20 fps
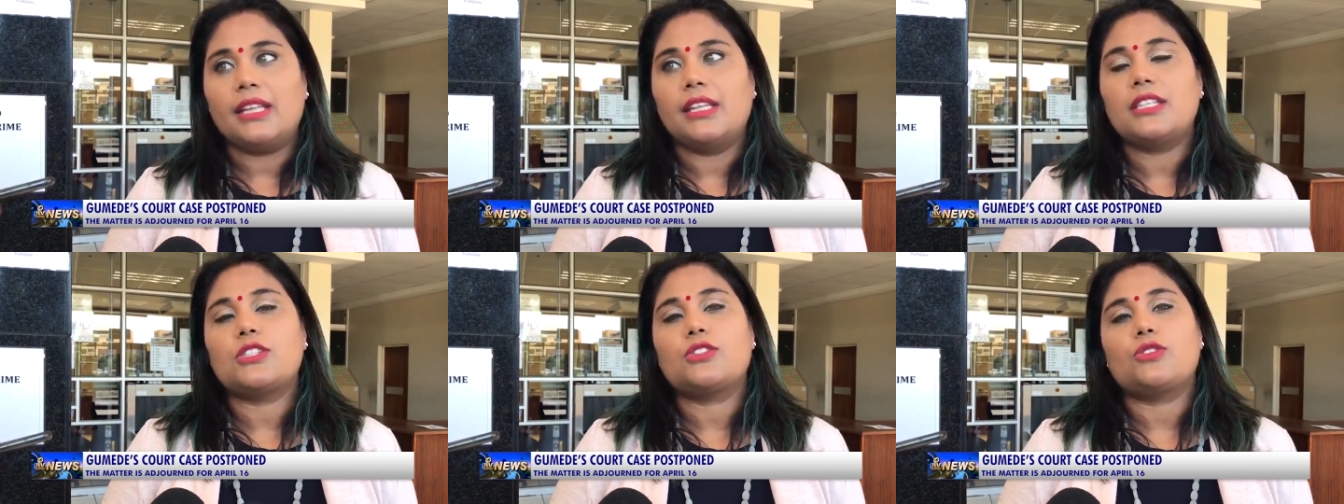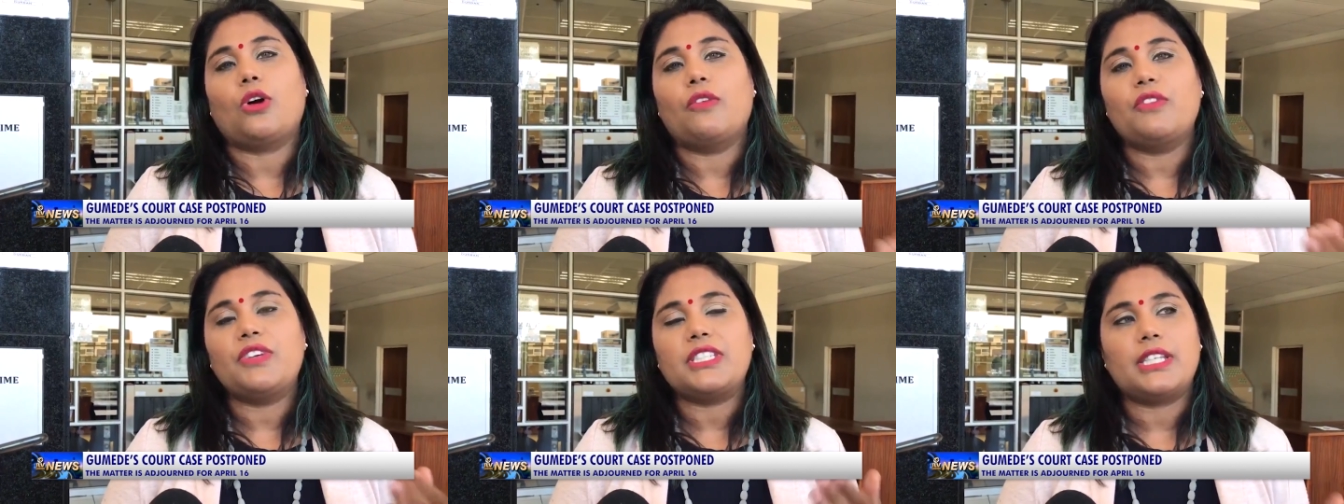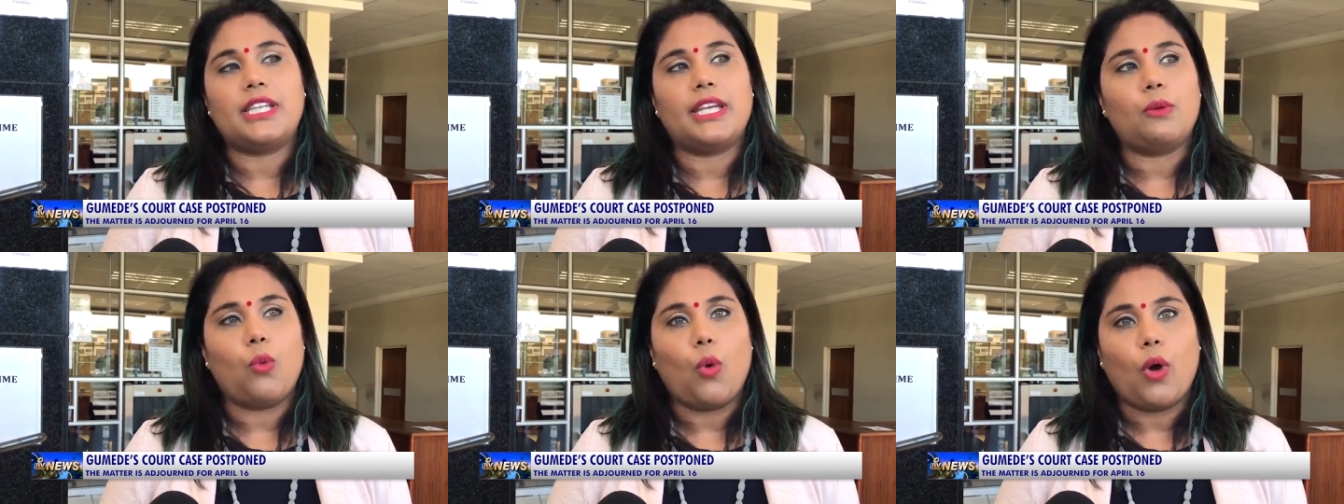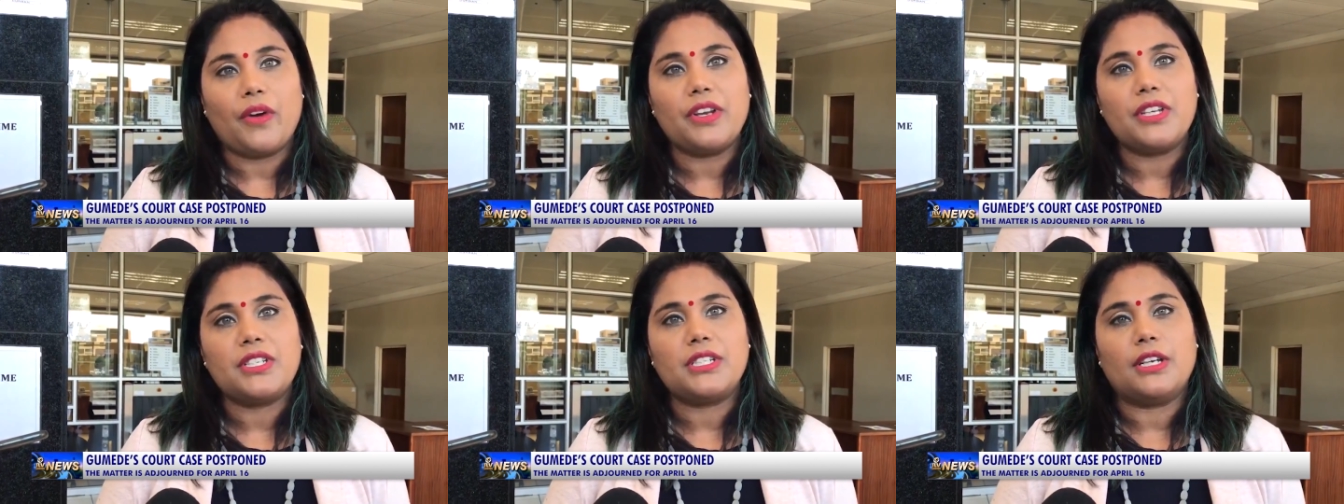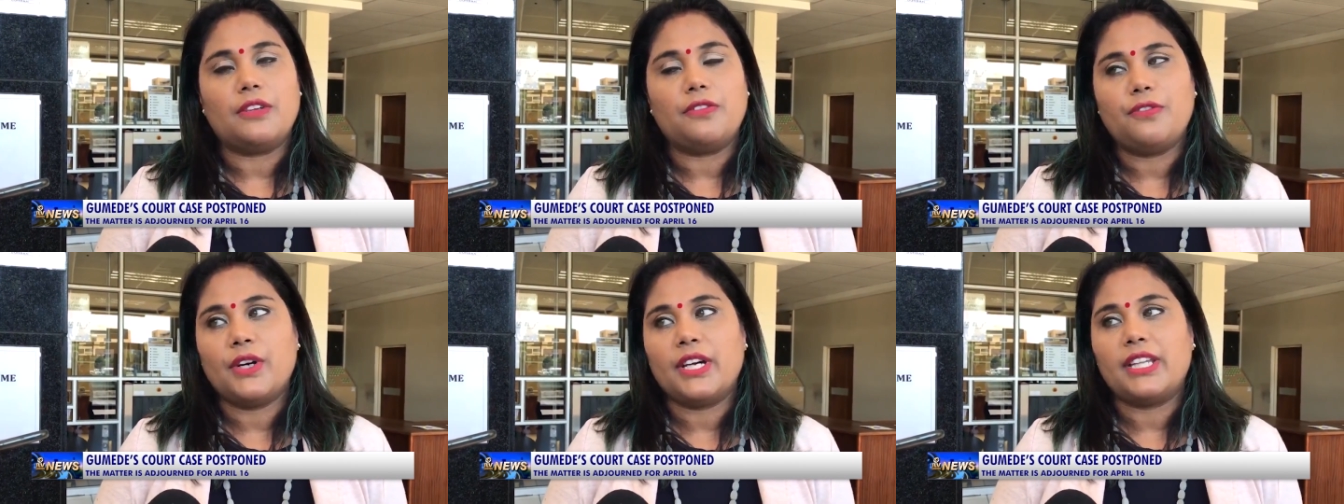and this is obviously
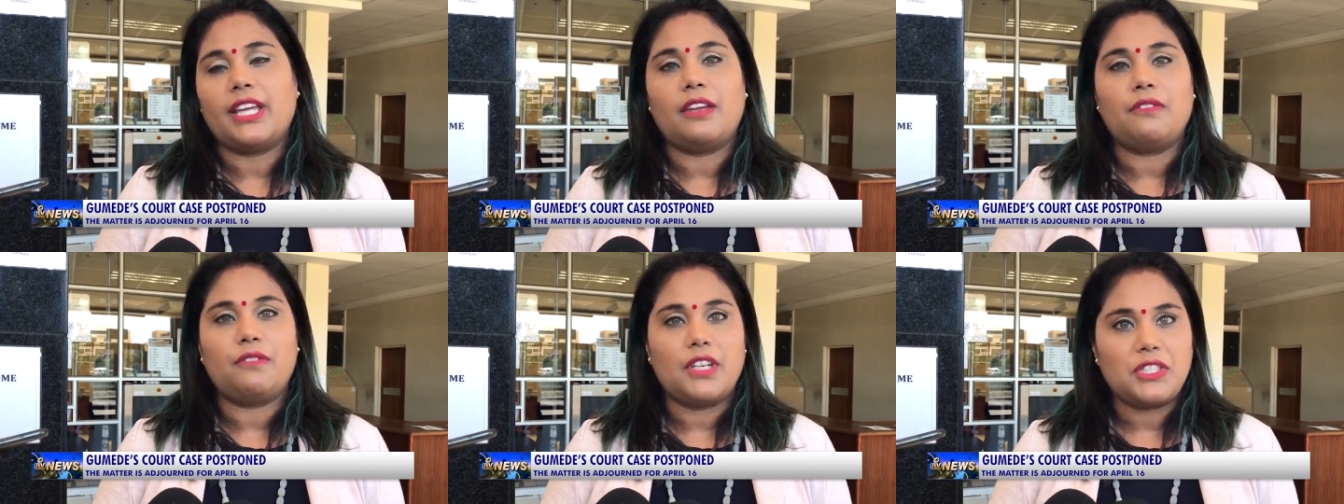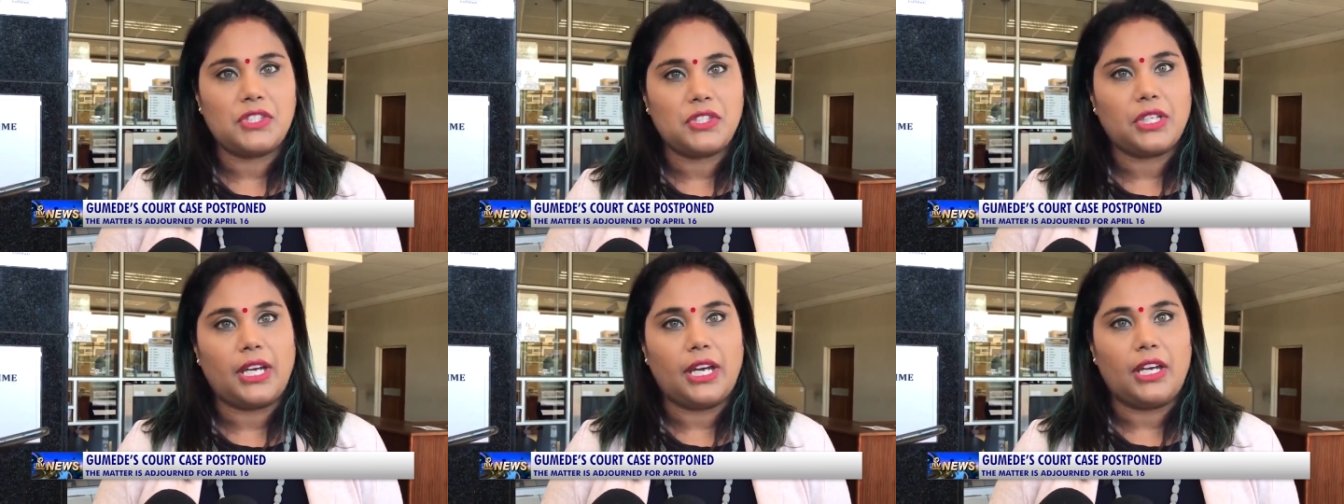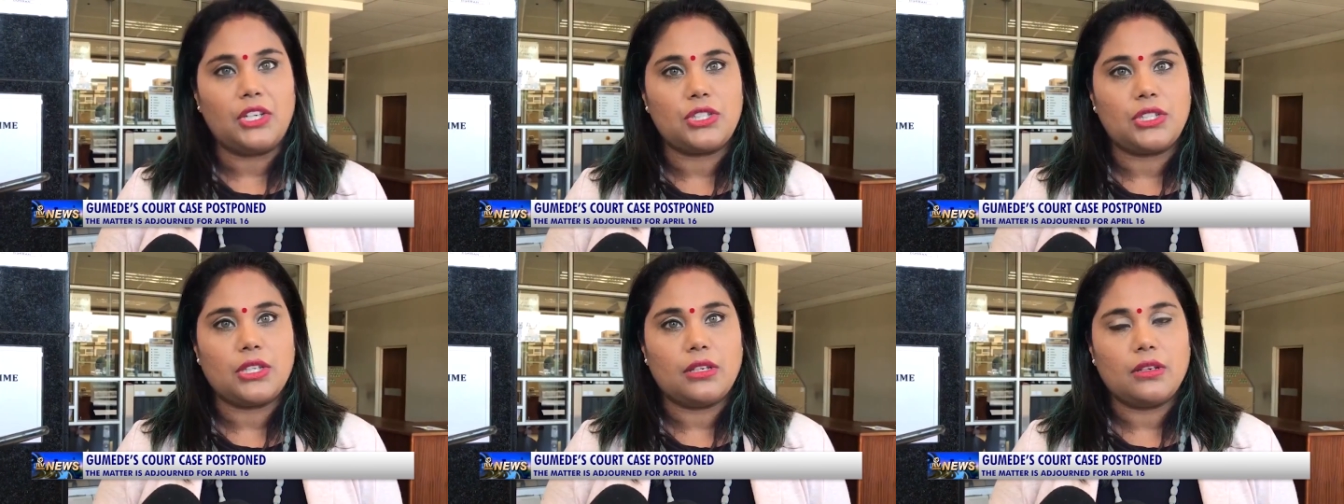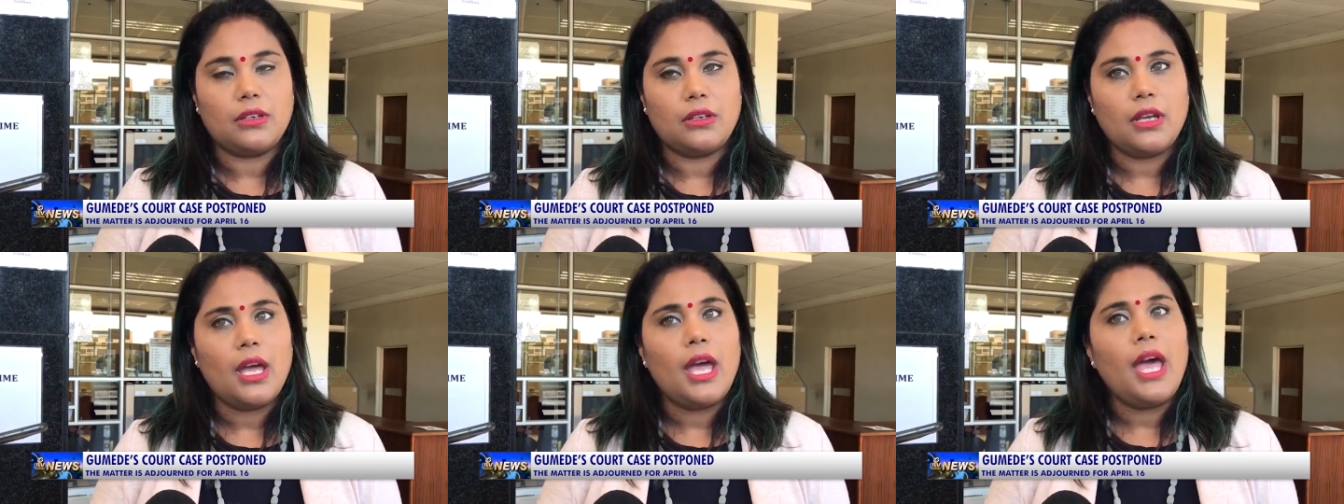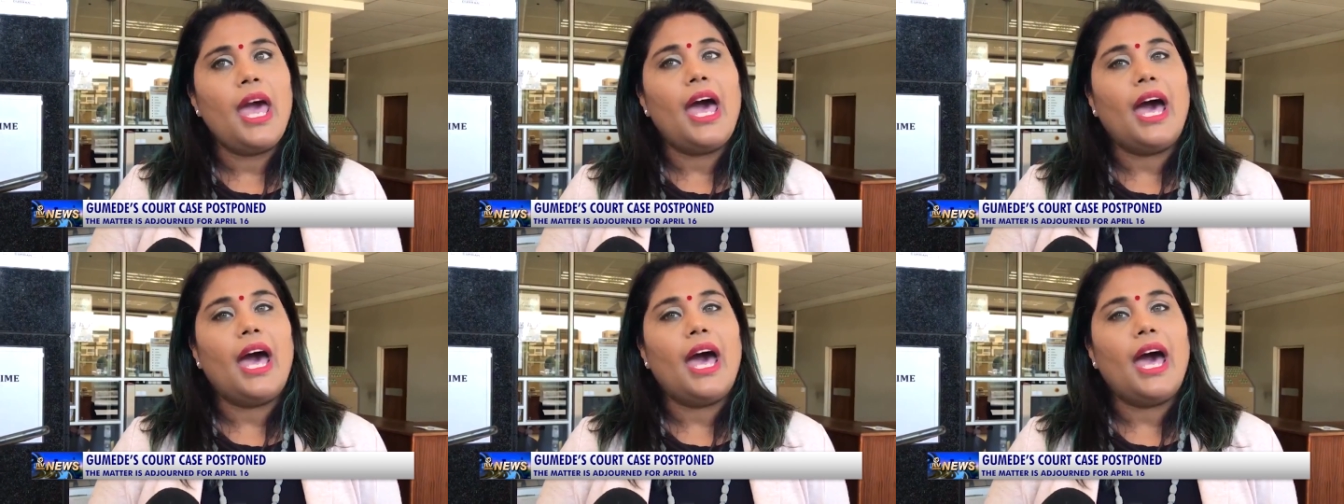warranted further investigation.